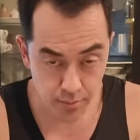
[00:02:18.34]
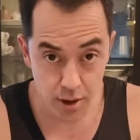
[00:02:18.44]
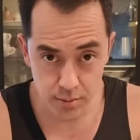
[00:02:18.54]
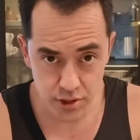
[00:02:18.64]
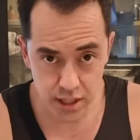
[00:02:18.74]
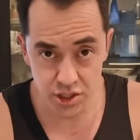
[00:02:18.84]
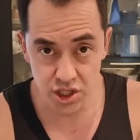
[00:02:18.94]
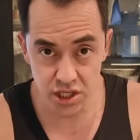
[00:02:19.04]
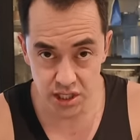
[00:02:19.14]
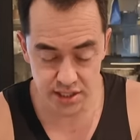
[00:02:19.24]
Parmesan
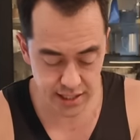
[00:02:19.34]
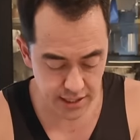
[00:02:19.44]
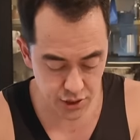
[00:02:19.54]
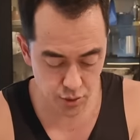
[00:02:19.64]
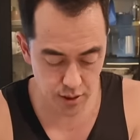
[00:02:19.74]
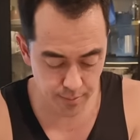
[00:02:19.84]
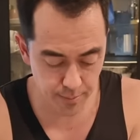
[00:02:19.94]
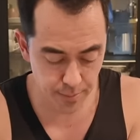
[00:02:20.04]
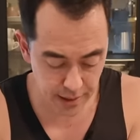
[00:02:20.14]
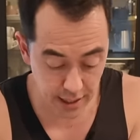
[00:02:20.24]
cheese into it,
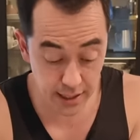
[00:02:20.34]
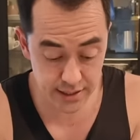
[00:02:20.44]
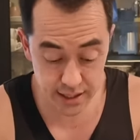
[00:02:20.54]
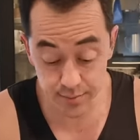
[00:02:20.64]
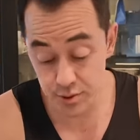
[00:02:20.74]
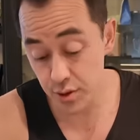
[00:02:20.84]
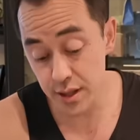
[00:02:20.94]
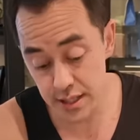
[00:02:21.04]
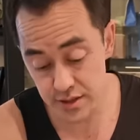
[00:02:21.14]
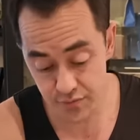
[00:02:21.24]
but because I'm
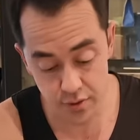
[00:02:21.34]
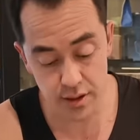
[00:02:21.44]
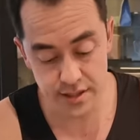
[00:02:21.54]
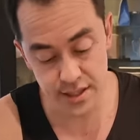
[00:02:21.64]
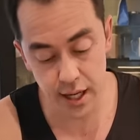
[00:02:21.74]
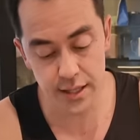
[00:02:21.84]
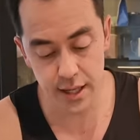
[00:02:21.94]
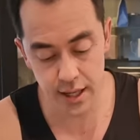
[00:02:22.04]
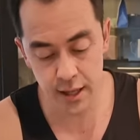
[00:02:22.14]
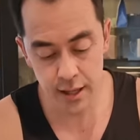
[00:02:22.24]
doing this for
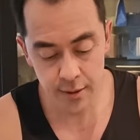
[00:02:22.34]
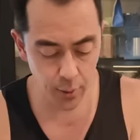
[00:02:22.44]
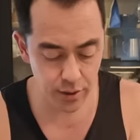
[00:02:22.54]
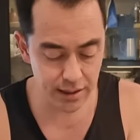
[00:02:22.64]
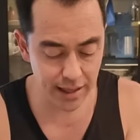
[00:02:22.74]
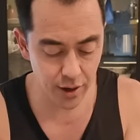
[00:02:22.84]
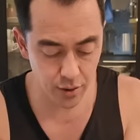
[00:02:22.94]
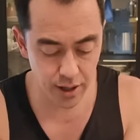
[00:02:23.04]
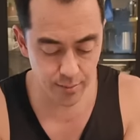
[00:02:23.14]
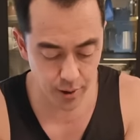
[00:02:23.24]
lasagna, I would
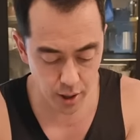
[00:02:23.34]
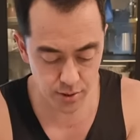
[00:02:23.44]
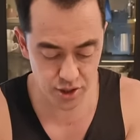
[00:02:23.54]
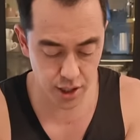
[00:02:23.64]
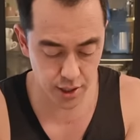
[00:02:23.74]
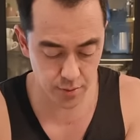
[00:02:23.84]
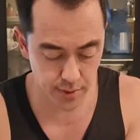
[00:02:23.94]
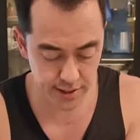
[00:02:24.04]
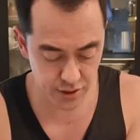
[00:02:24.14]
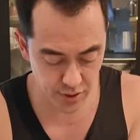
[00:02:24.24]
layer in Parmesan or
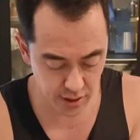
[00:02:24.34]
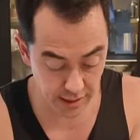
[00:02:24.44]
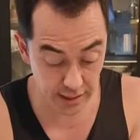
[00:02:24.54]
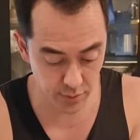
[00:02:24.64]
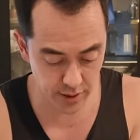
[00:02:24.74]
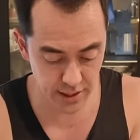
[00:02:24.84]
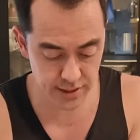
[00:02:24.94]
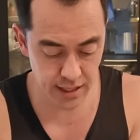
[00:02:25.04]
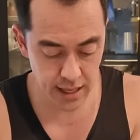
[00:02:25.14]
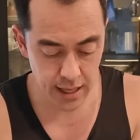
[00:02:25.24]
mozzarella
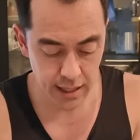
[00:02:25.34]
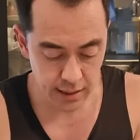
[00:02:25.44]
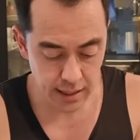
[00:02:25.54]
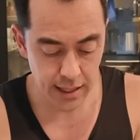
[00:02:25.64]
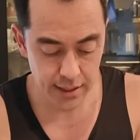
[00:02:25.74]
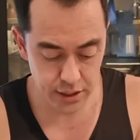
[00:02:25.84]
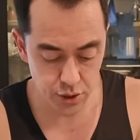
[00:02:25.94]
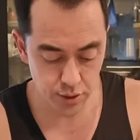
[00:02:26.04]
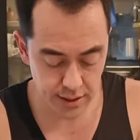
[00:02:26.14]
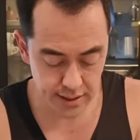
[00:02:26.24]
anyways
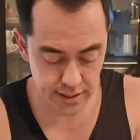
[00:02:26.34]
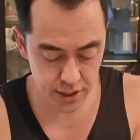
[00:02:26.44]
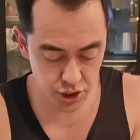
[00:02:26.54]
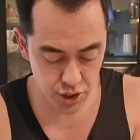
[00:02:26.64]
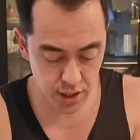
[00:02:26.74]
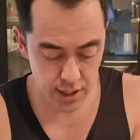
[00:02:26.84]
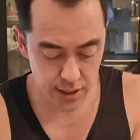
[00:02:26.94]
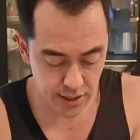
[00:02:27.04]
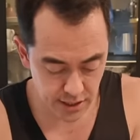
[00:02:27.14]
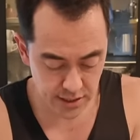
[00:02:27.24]
into the dish.
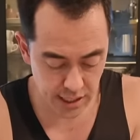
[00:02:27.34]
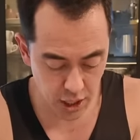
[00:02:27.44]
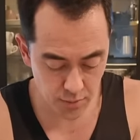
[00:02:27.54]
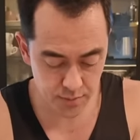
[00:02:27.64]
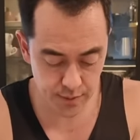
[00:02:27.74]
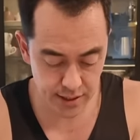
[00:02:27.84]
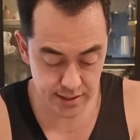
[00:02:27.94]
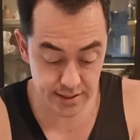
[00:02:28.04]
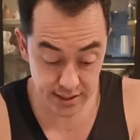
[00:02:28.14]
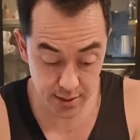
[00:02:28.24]
This just helps me to
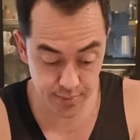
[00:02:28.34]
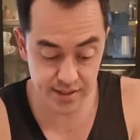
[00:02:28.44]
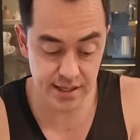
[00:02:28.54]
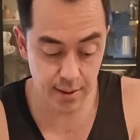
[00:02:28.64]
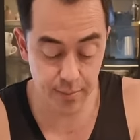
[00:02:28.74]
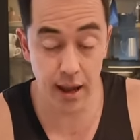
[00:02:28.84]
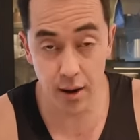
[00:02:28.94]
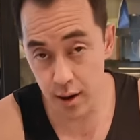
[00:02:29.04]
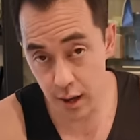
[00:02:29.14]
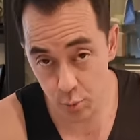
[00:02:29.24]
skip a step.
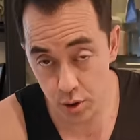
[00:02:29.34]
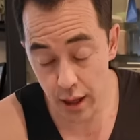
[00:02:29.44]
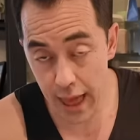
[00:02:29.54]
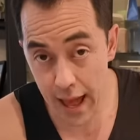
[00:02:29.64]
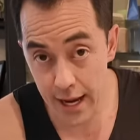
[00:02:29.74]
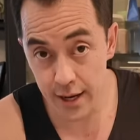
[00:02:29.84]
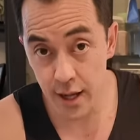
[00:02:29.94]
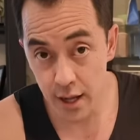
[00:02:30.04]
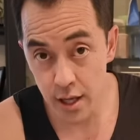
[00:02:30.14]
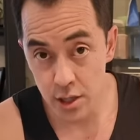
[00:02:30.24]
Now I will add
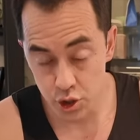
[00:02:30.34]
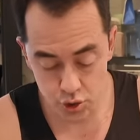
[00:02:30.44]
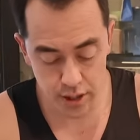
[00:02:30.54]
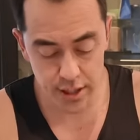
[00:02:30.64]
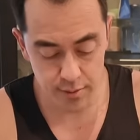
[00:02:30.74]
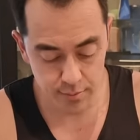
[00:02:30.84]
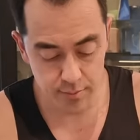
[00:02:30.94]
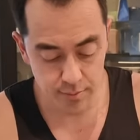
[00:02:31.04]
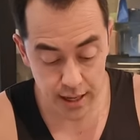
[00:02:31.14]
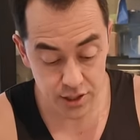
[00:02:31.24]
shredded
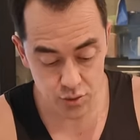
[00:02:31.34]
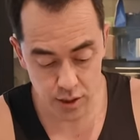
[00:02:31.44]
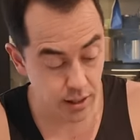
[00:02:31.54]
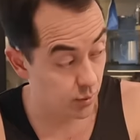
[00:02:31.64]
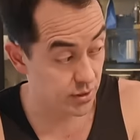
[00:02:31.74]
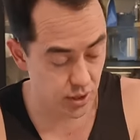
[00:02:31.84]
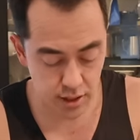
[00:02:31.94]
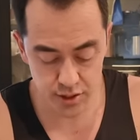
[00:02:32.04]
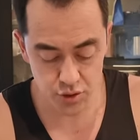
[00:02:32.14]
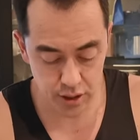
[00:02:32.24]
mozzarella, which
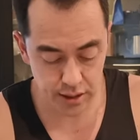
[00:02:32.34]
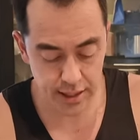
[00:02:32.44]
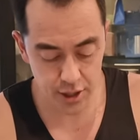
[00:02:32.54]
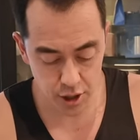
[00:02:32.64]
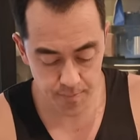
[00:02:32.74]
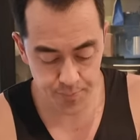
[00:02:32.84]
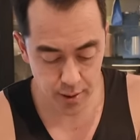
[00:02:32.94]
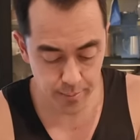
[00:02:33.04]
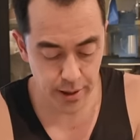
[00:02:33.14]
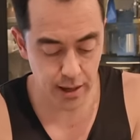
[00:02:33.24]
I'll shred later,
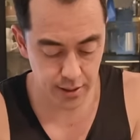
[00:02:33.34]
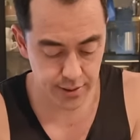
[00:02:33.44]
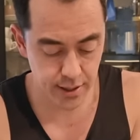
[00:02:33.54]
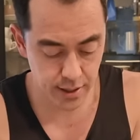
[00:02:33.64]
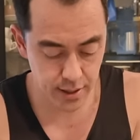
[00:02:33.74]
but